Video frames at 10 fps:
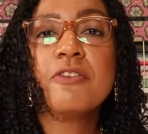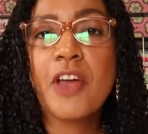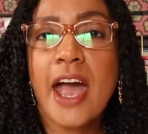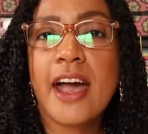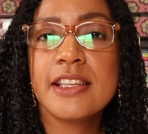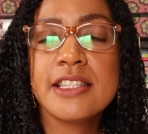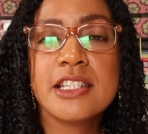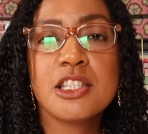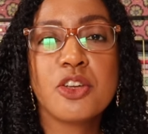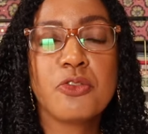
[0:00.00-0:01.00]

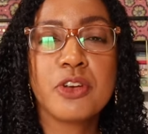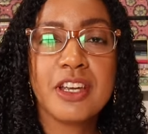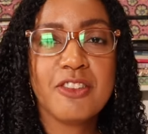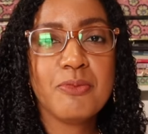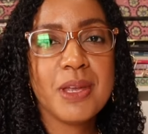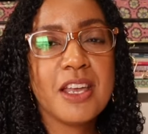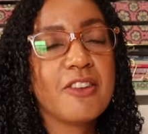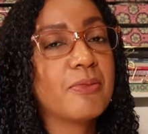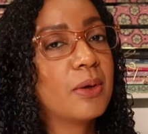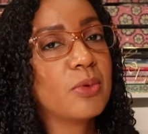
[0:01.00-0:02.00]
fast, so forgive me
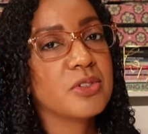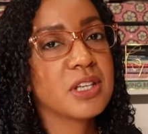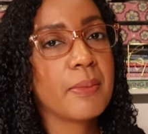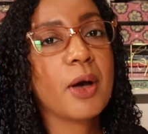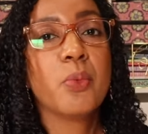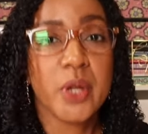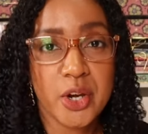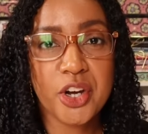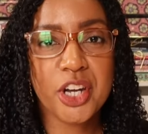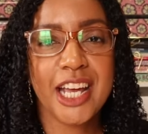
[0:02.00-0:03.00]
if my words come out
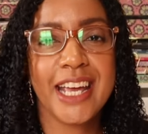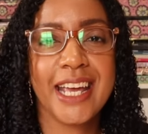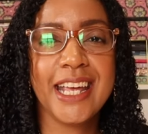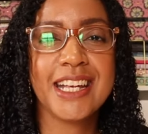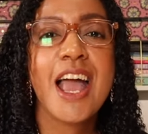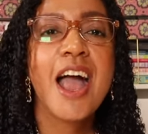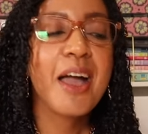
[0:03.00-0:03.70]
weird and